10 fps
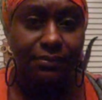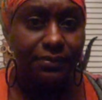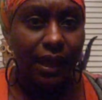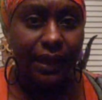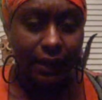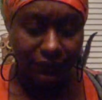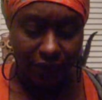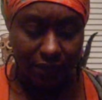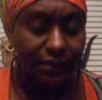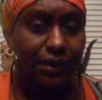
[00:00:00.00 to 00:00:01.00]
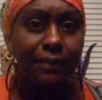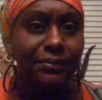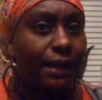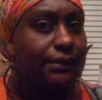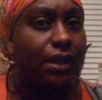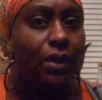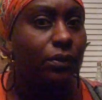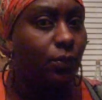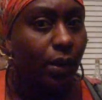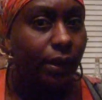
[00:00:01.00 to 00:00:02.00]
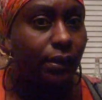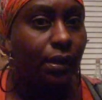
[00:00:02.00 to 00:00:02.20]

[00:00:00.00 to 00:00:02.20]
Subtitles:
I got a feeling that I'm not the only one.